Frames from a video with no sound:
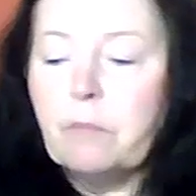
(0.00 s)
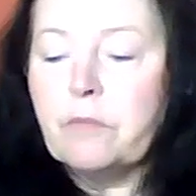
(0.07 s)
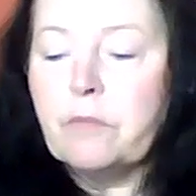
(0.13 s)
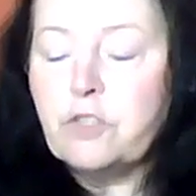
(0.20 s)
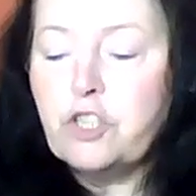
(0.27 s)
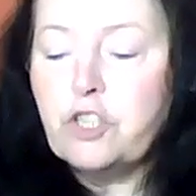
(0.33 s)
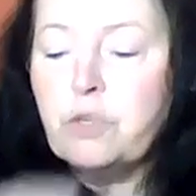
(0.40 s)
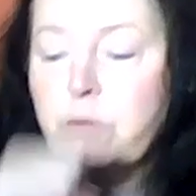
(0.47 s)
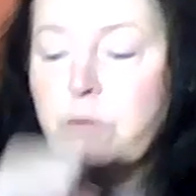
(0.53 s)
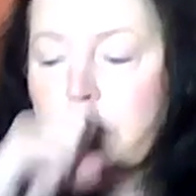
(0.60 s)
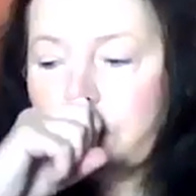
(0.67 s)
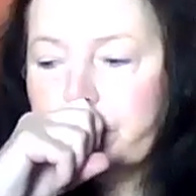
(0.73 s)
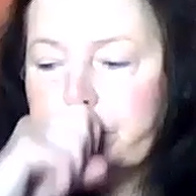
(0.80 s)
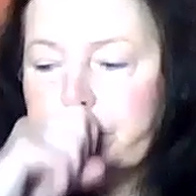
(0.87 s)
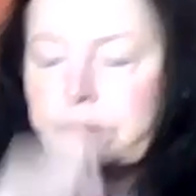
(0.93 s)

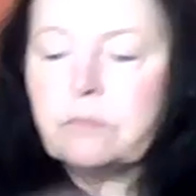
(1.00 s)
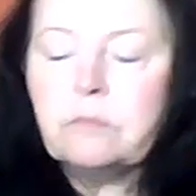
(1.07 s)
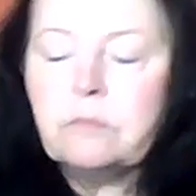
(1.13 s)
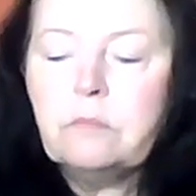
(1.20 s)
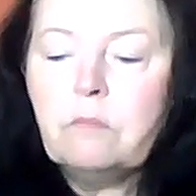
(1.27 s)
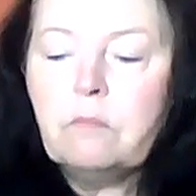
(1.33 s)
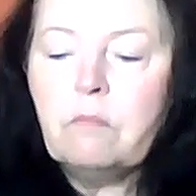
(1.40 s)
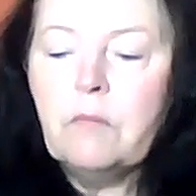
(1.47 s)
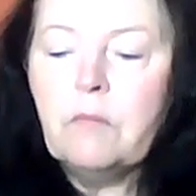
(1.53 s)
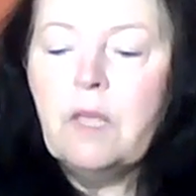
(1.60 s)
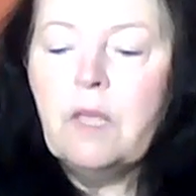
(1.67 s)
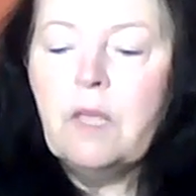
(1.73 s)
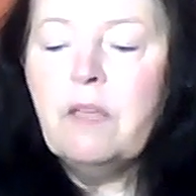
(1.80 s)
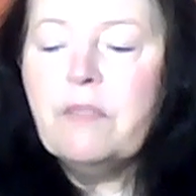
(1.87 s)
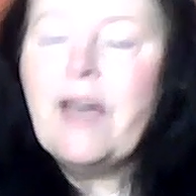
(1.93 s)
shoes,
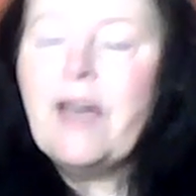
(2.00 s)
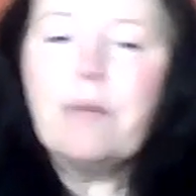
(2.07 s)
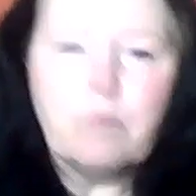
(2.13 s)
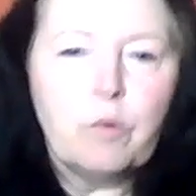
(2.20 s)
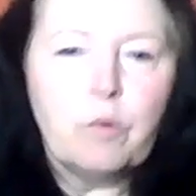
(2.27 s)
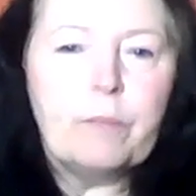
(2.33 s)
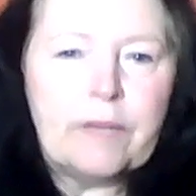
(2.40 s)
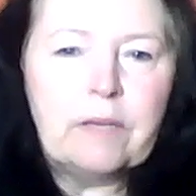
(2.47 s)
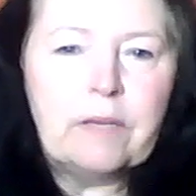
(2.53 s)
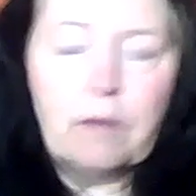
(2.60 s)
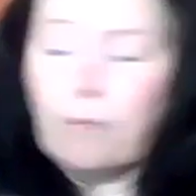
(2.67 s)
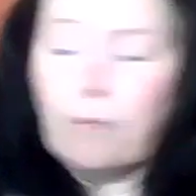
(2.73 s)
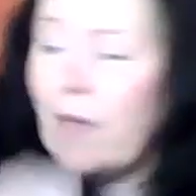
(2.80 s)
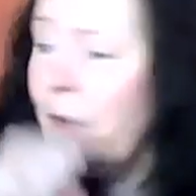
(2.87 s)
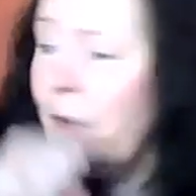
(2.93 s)
that will be
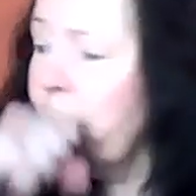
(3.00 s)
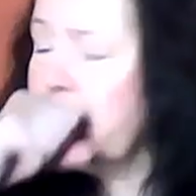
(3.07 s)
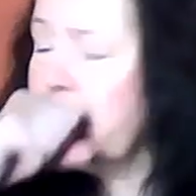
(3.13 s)
of help.